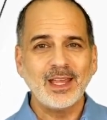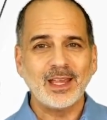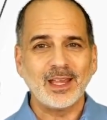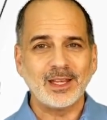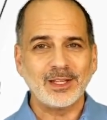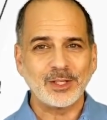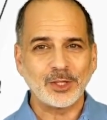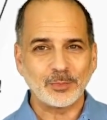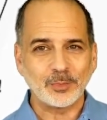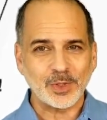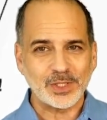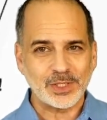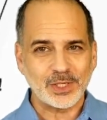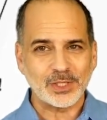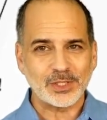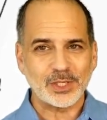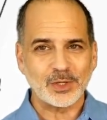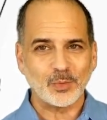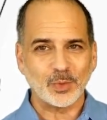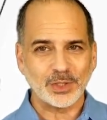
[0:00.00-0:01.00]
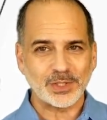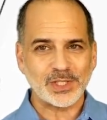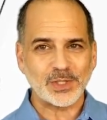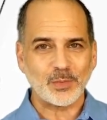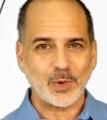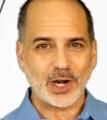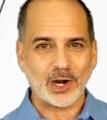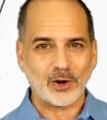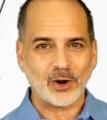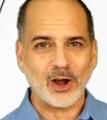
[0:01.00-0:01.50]
and your position will
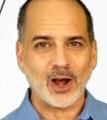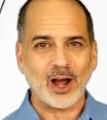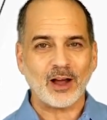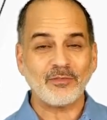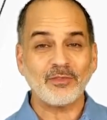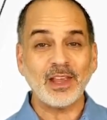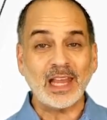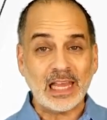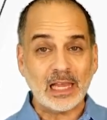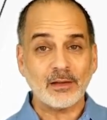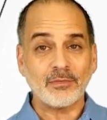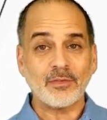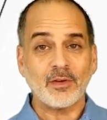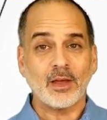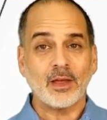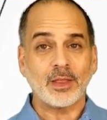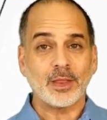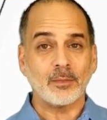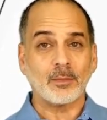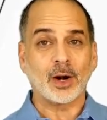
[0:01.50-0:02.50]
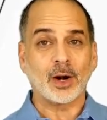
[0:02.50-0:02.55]
square off if the